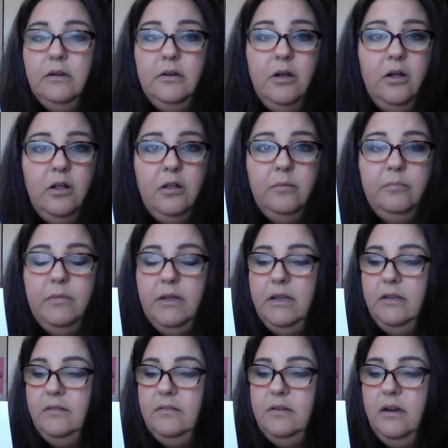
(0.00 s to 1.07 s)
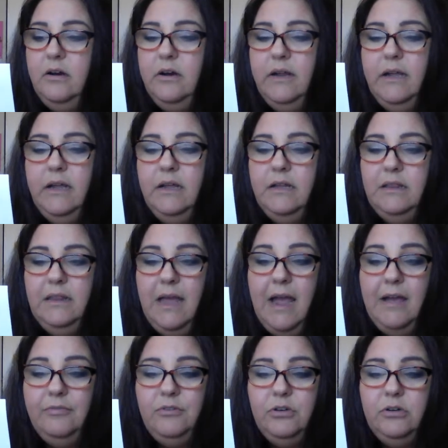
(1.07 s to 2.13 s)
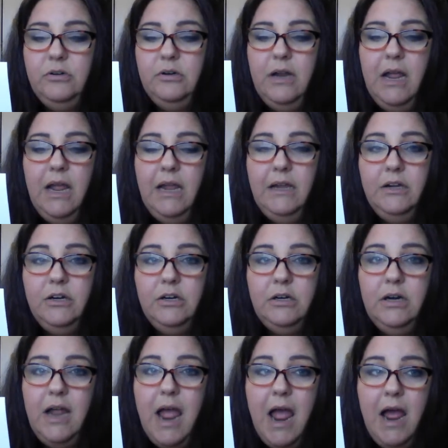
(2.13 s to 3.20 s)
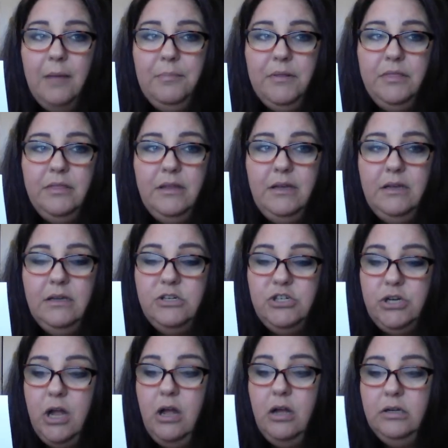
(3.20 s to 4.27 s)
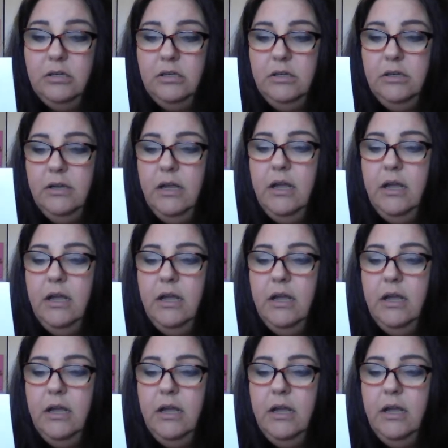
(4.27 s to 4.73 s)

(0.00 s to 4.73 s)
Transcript: calm, hysteria, laughter, anger, apathy, shock.